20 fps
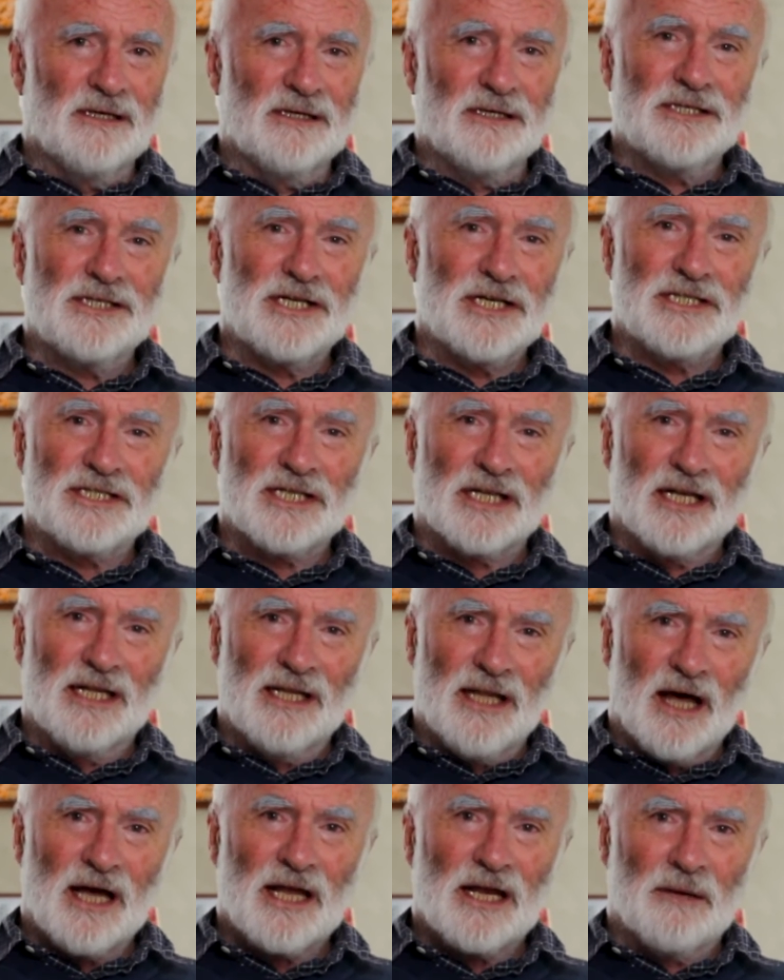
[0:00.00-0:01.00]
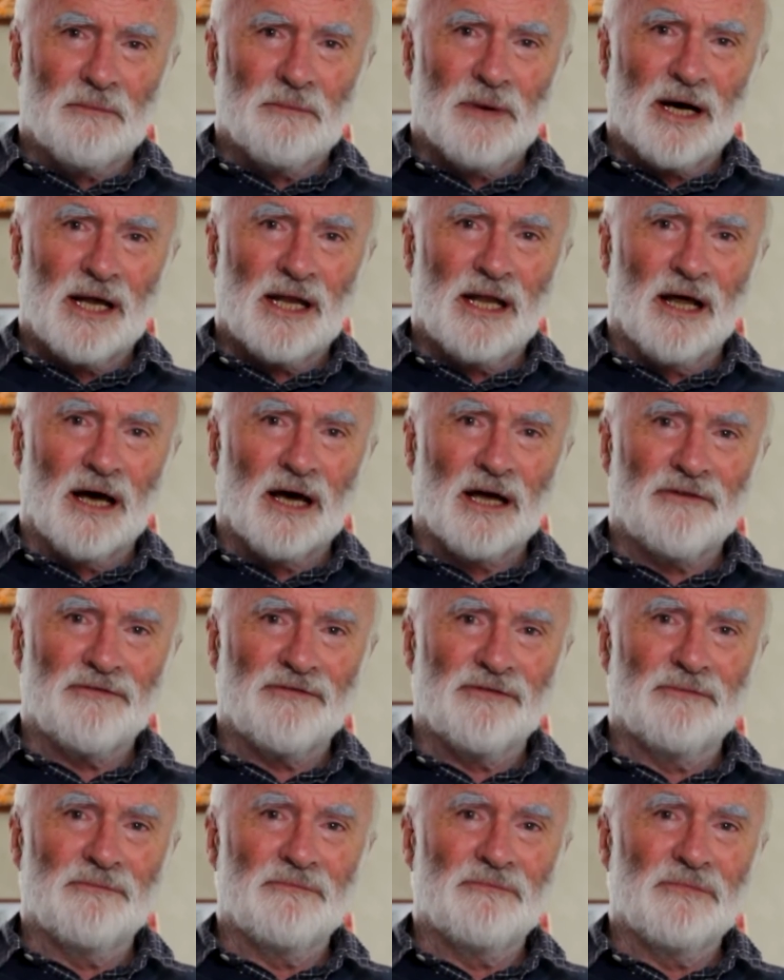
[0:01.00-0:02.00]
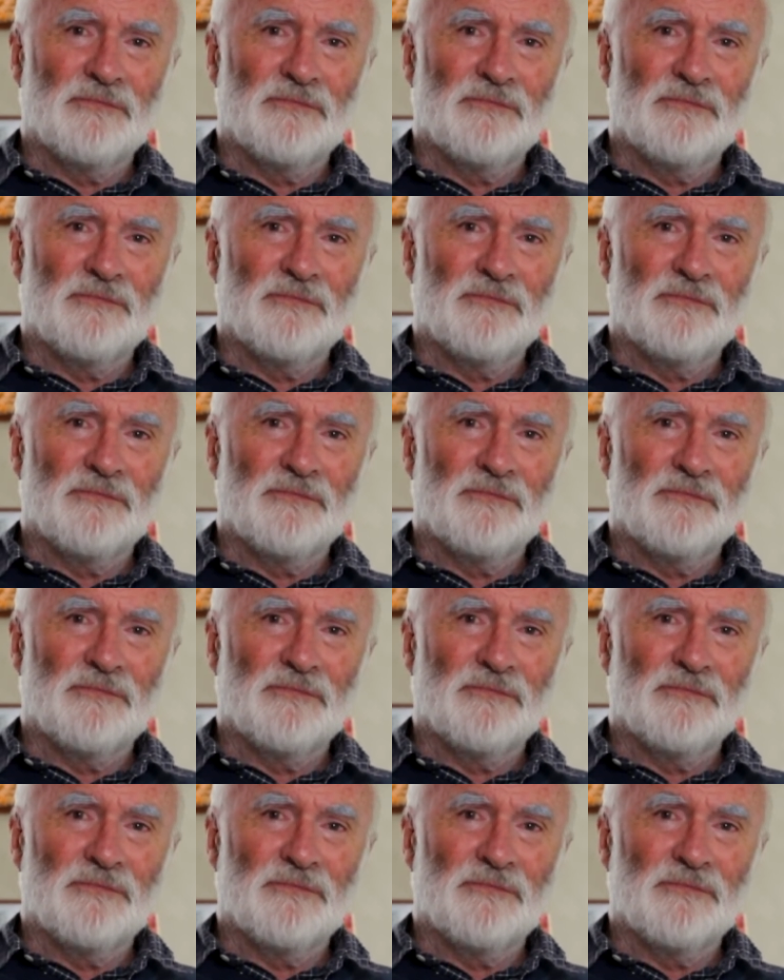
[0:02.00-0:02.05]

She's the light of my life.